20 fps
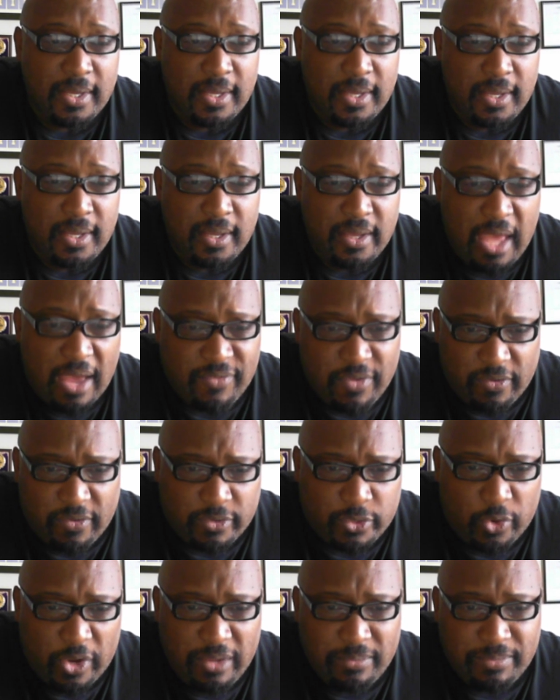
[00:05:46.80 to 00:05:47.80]
Have you ever
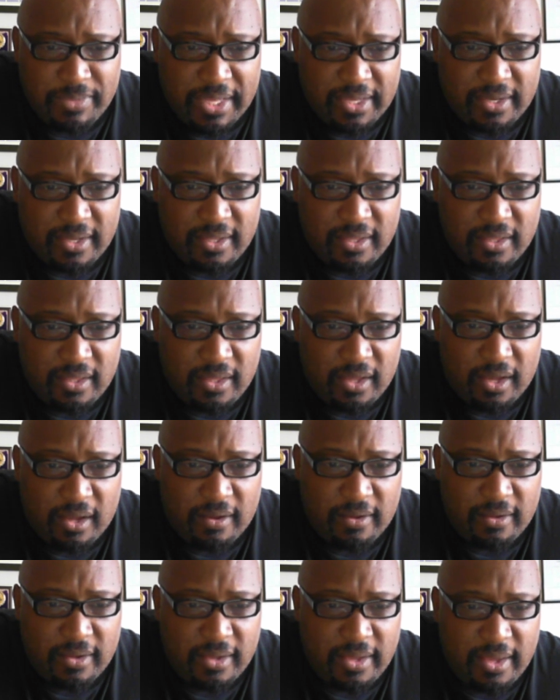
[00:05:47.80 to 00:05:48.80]
dreamed that
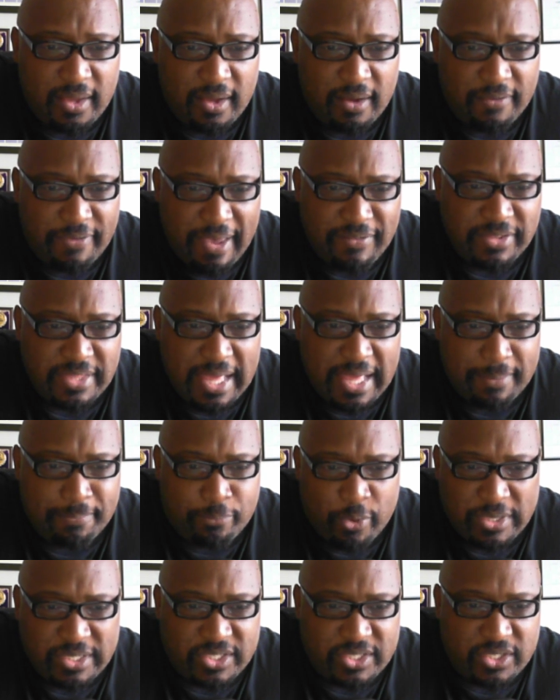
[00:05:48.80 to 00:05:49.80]
of having that
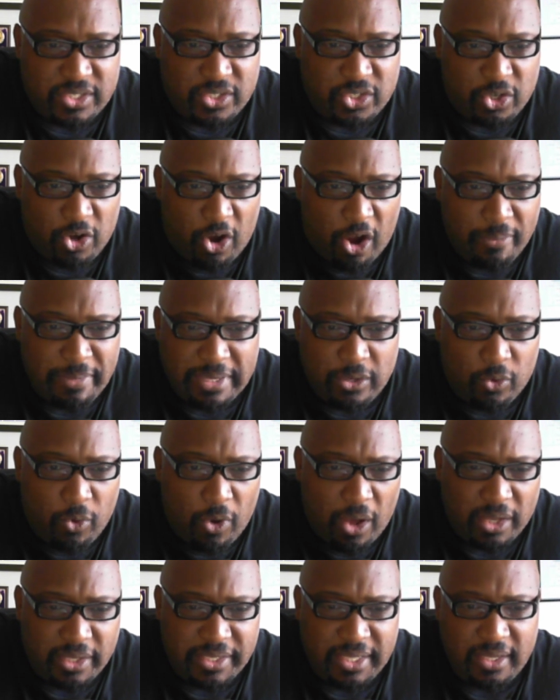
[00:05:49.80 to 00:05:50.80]
Prince Charming
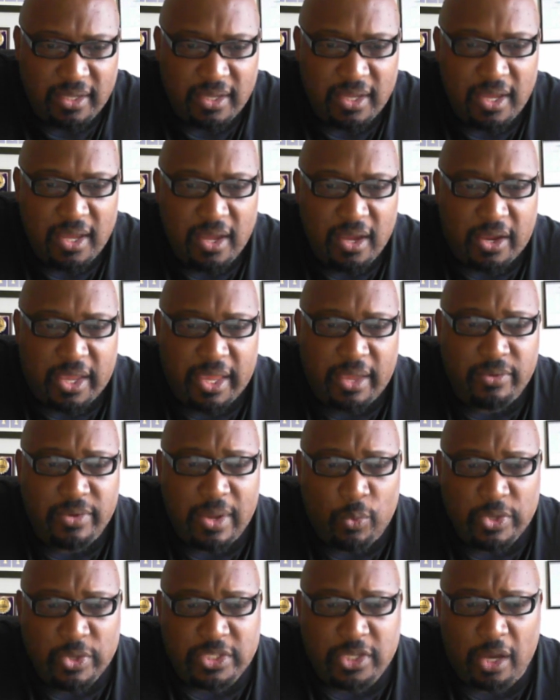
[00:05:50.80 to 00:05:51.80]
quality? Okay, now
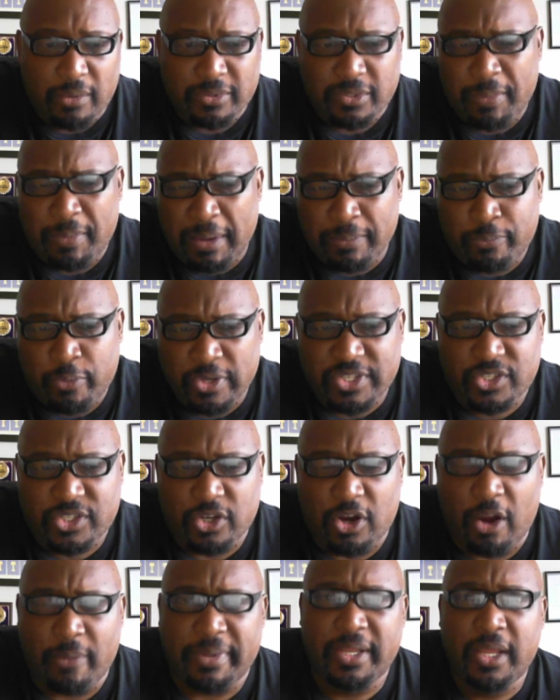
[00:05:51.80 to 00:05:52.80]
when you talk about Prince
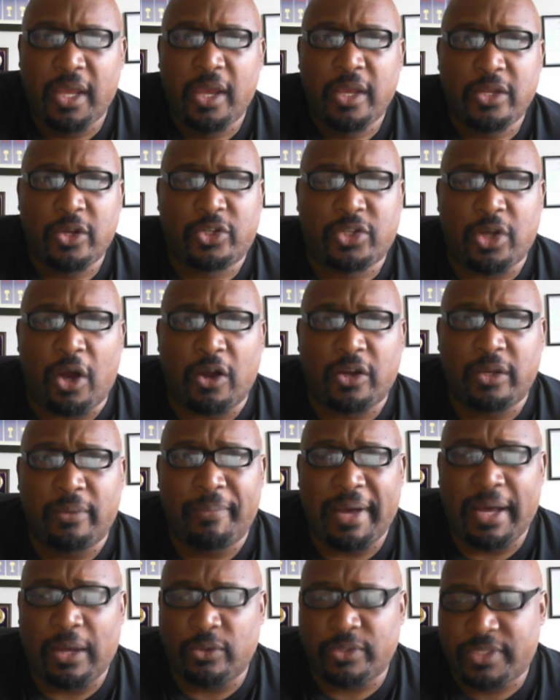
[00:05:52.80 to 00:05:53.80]
Charming, you're talking
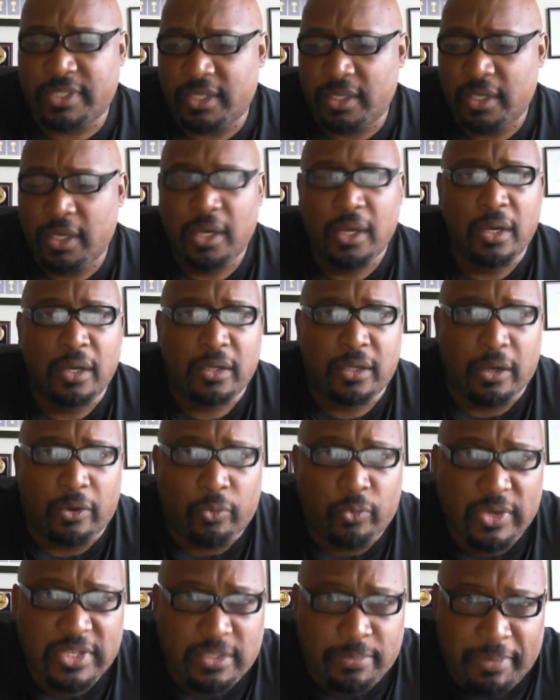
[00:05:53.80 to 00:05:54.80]
about
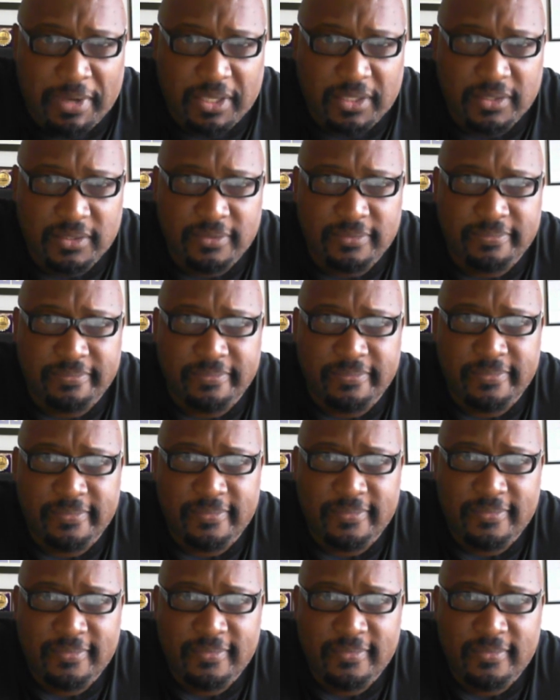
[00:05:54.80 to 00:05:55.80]
charisma.
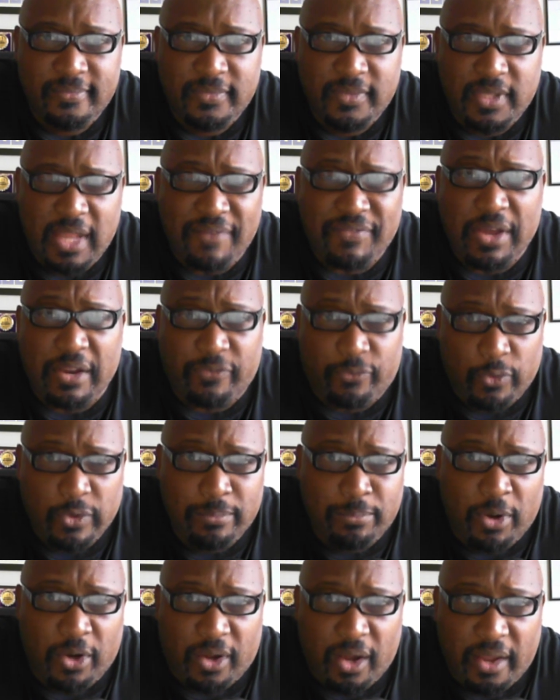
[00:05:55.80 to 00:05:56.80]
I've got a free
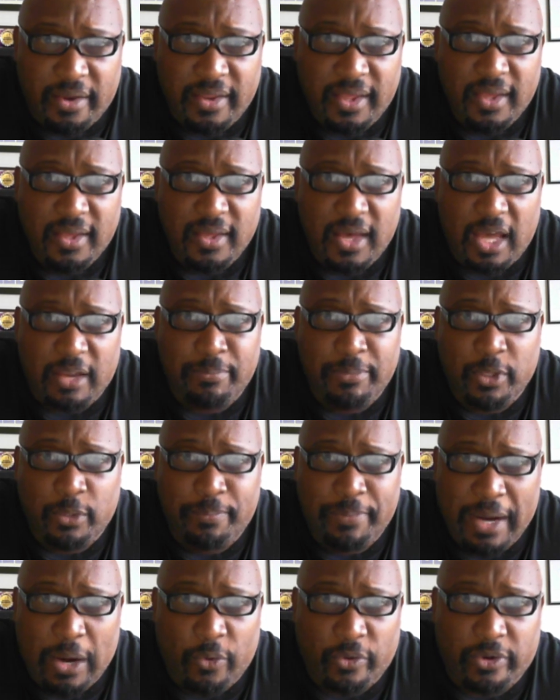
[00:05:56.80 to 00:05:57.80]
book on how to build
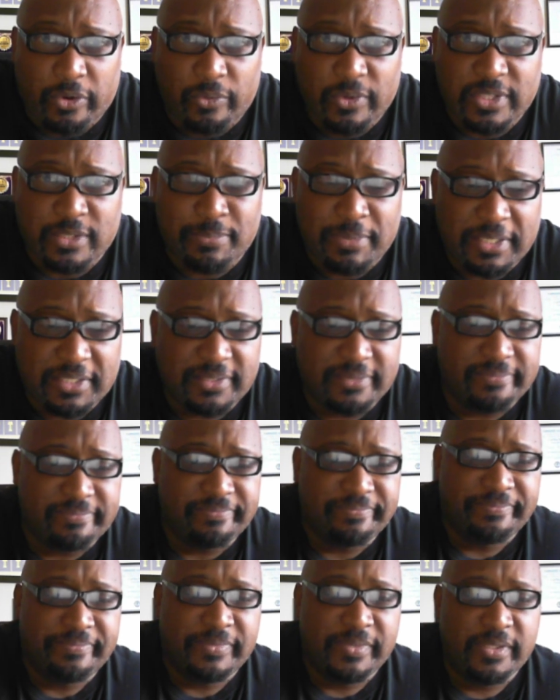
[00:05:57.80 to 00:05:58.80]
power charisma
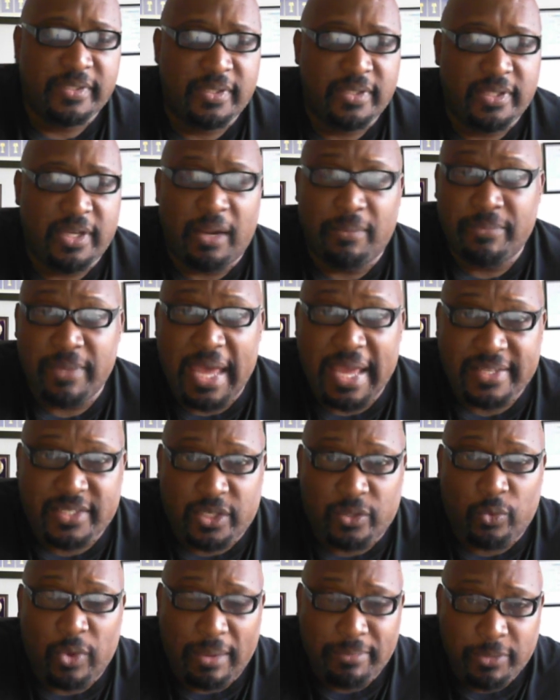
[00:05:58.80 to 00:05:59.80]
that
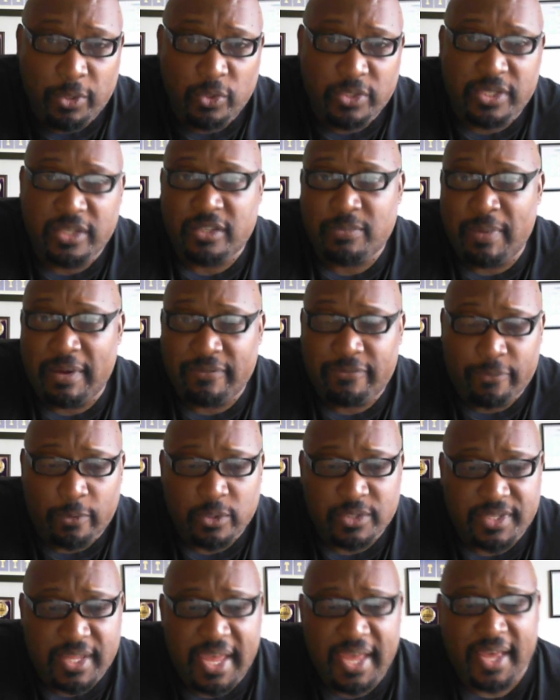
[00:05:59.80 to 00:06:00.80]
what I'm using as my
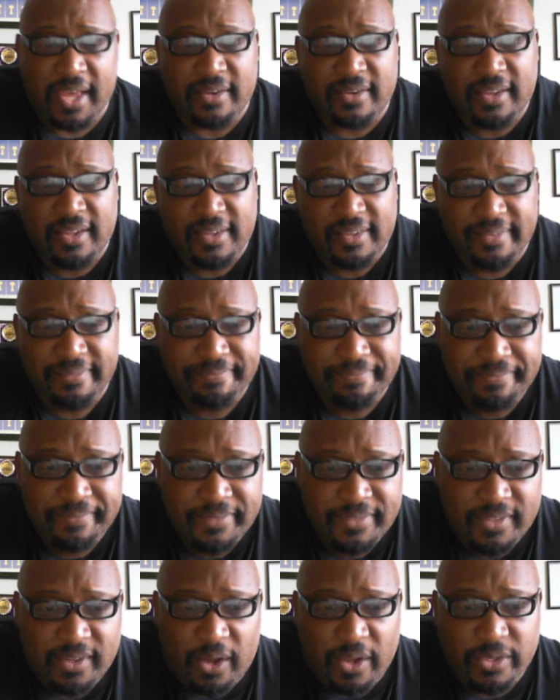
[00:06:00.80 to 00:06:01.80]
first ad
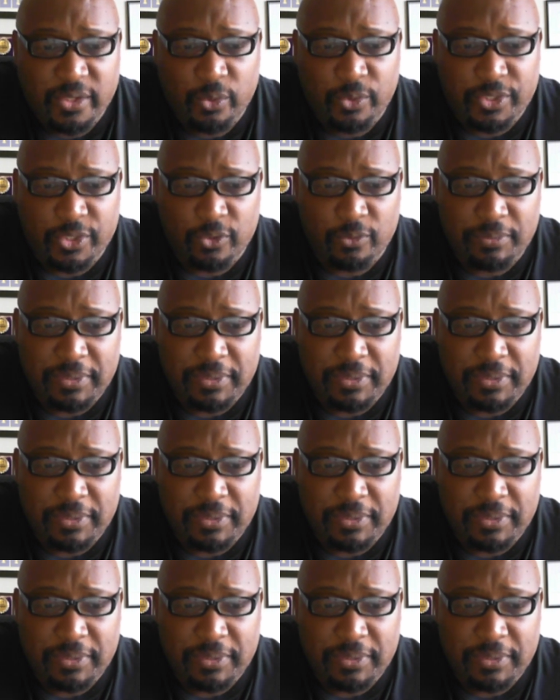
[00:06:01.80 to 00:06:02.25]
on YouTube.